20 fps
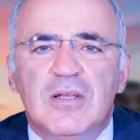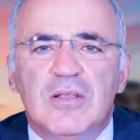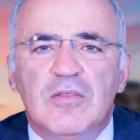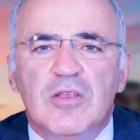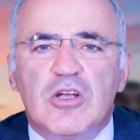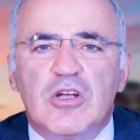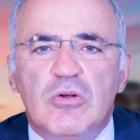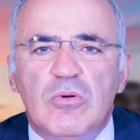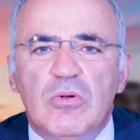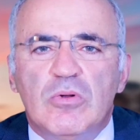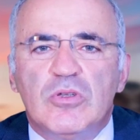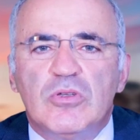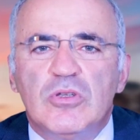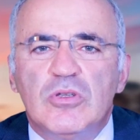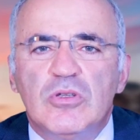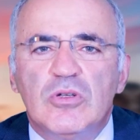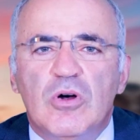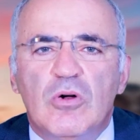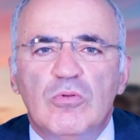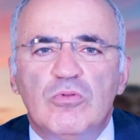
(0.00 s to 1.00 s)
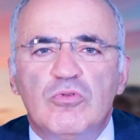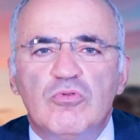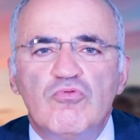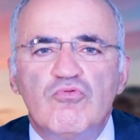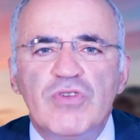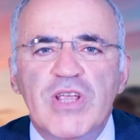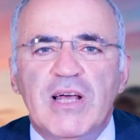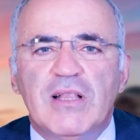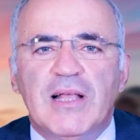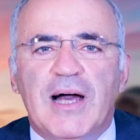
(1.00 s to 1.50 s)
The crooks also
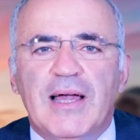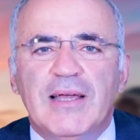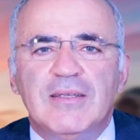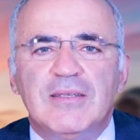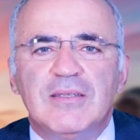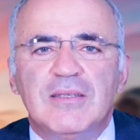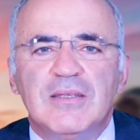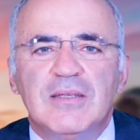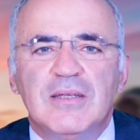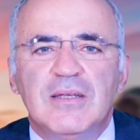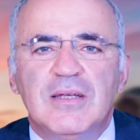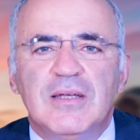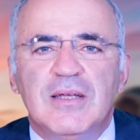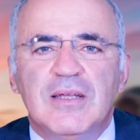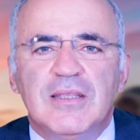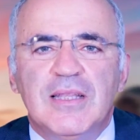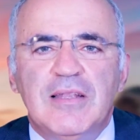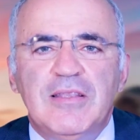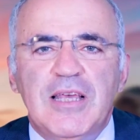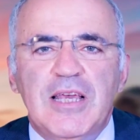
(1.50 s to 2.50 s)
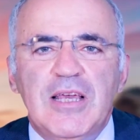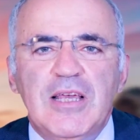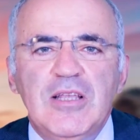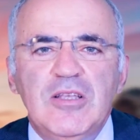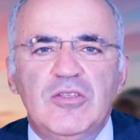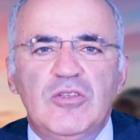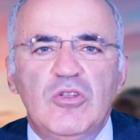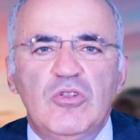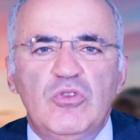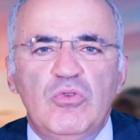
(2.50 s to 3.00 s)
realize that the
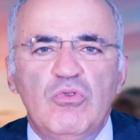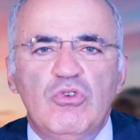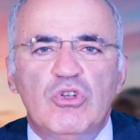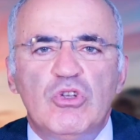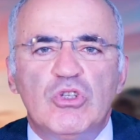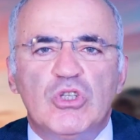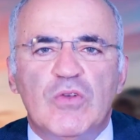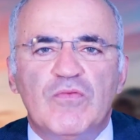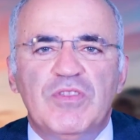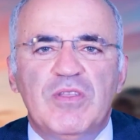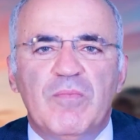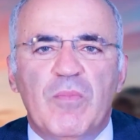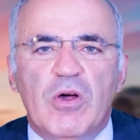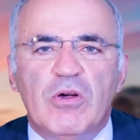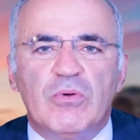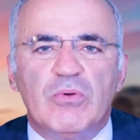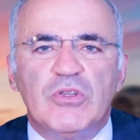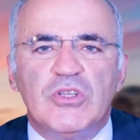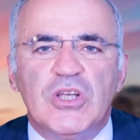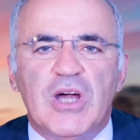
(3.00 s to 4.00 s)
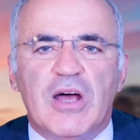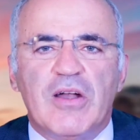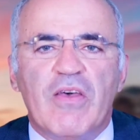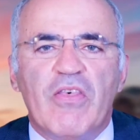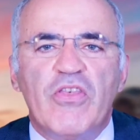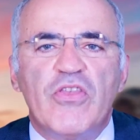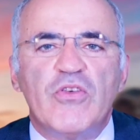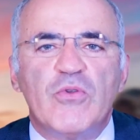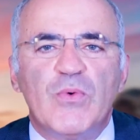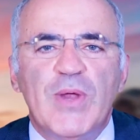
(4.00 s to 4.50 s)
institutions of democracy are a
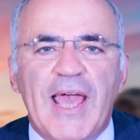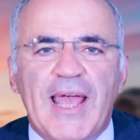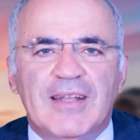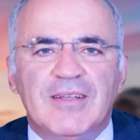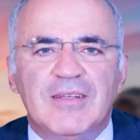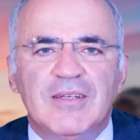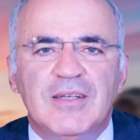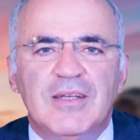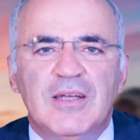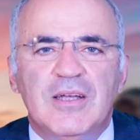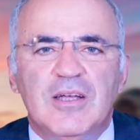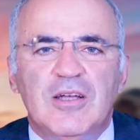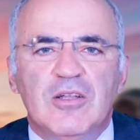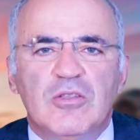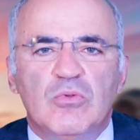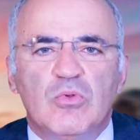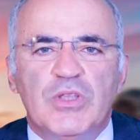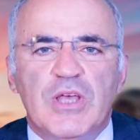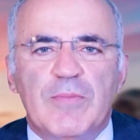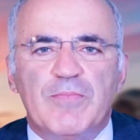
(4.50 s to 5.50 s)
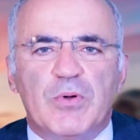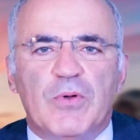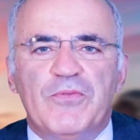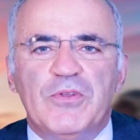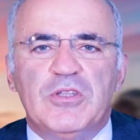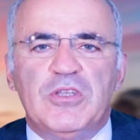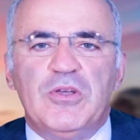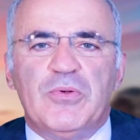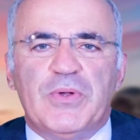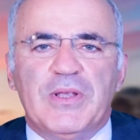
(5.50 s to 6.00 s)
threat to their
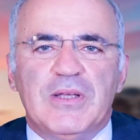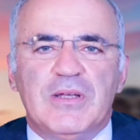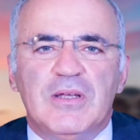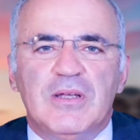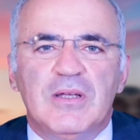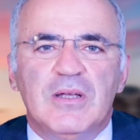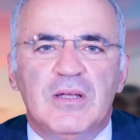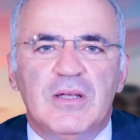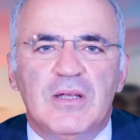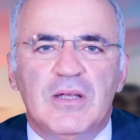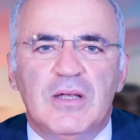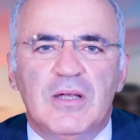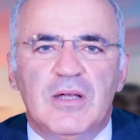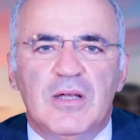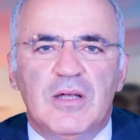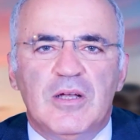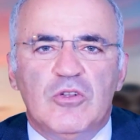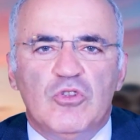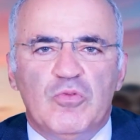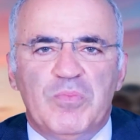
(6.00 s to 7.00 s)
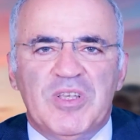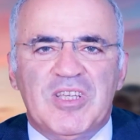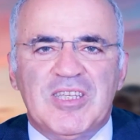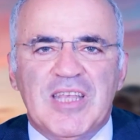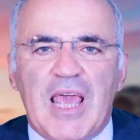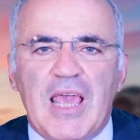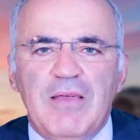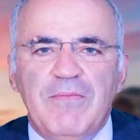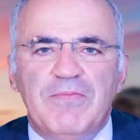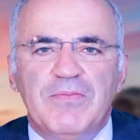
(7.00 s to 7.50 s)
profiteering. To be
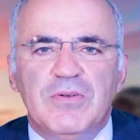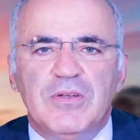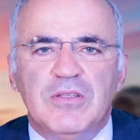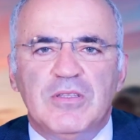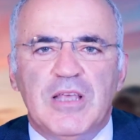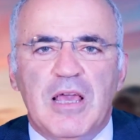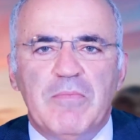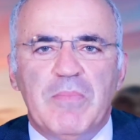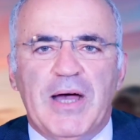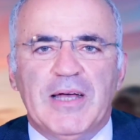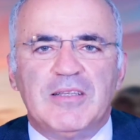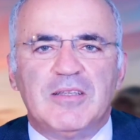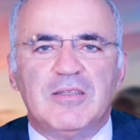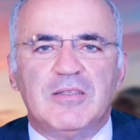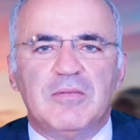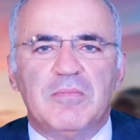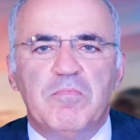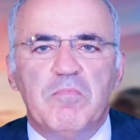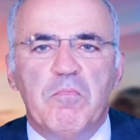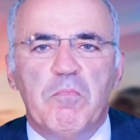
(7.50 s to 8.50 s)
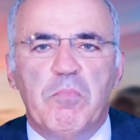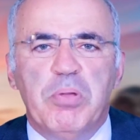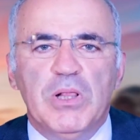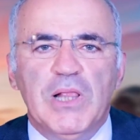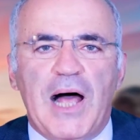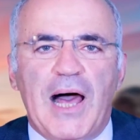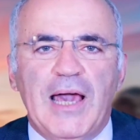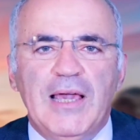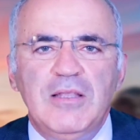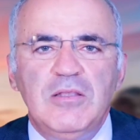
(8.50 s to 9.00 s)
safe, they must
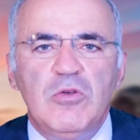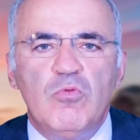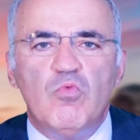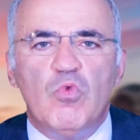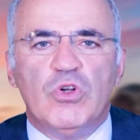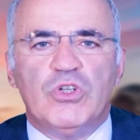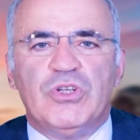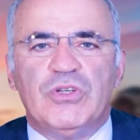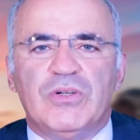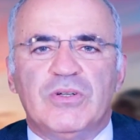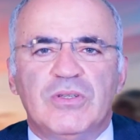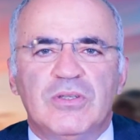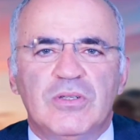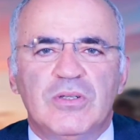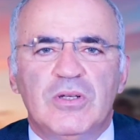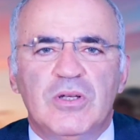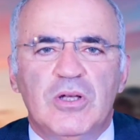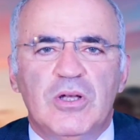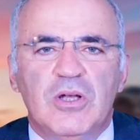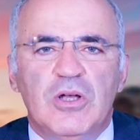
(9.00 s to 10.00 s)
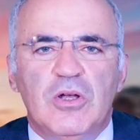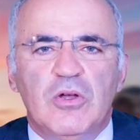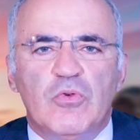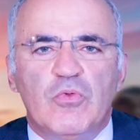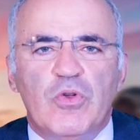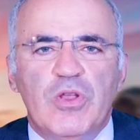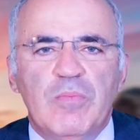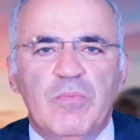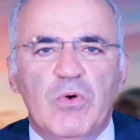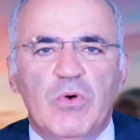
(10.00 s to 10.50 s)
blind the watchers,
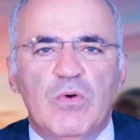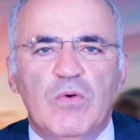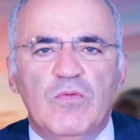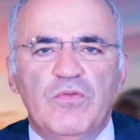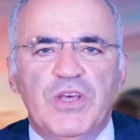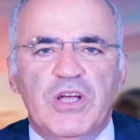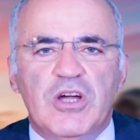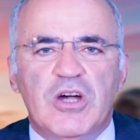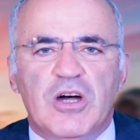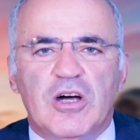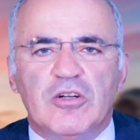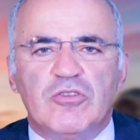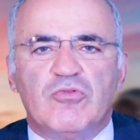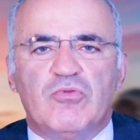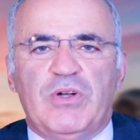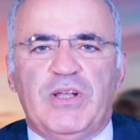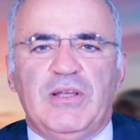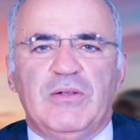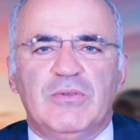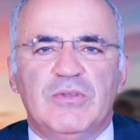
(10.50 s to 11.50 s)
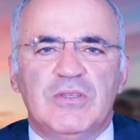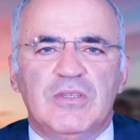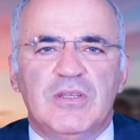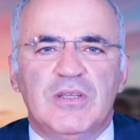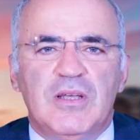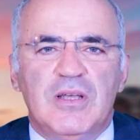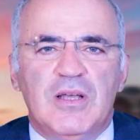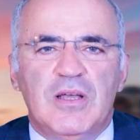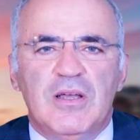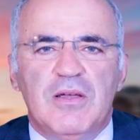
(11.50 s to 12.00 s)
remove the guardrails,
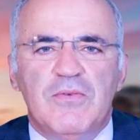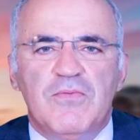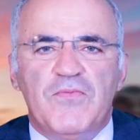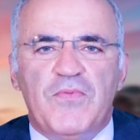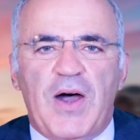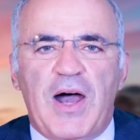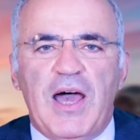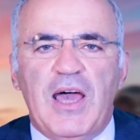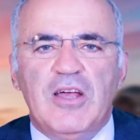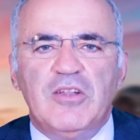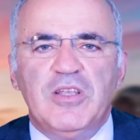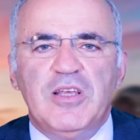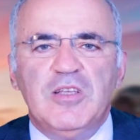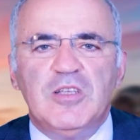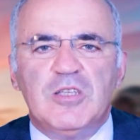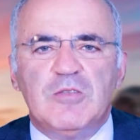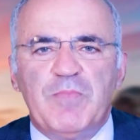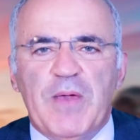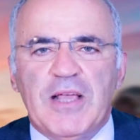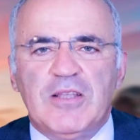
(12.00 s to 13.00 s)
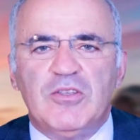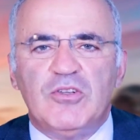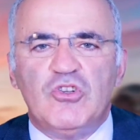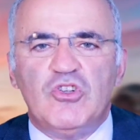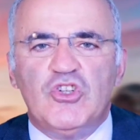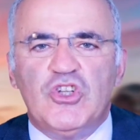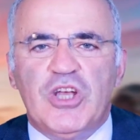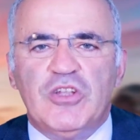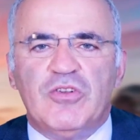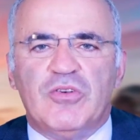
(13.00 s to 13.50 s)
fire the inspectors
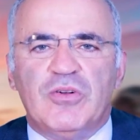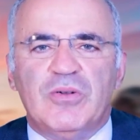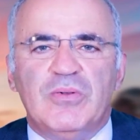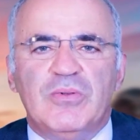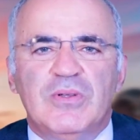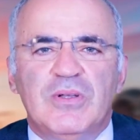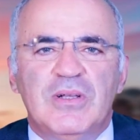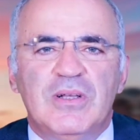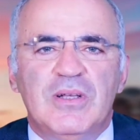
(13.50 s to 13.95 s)
general,